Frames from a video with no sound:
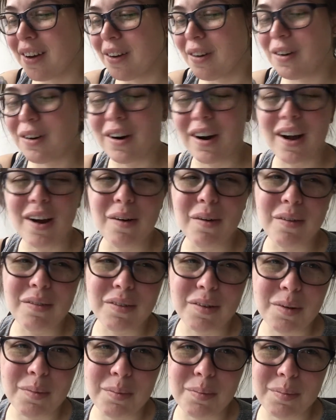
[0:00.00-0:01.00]
or
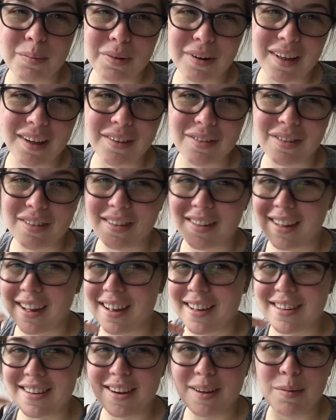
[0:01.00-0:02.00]
however you pronounce his
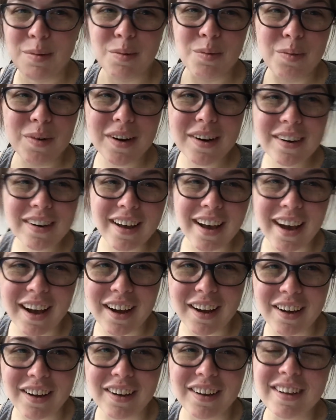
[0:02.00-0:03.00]
last name, and Weird
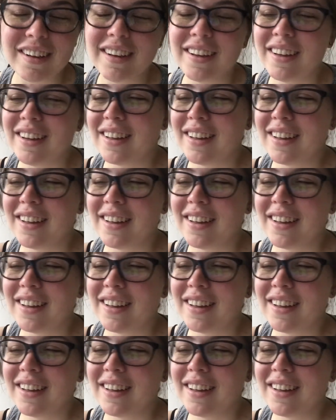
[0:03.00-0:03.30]
Al.